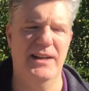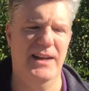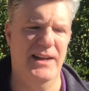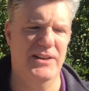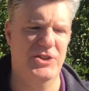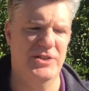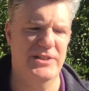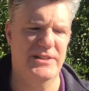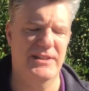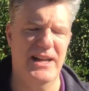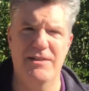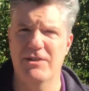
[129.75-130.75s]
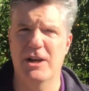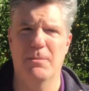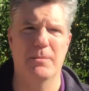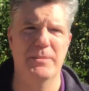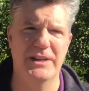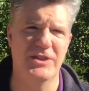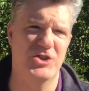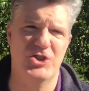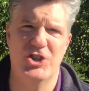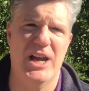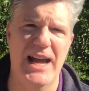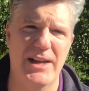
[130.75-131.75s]
and just have a couple minutes
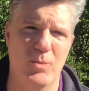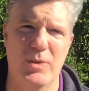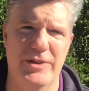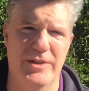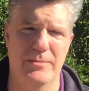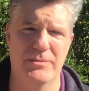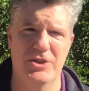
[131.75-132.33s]
chat with him.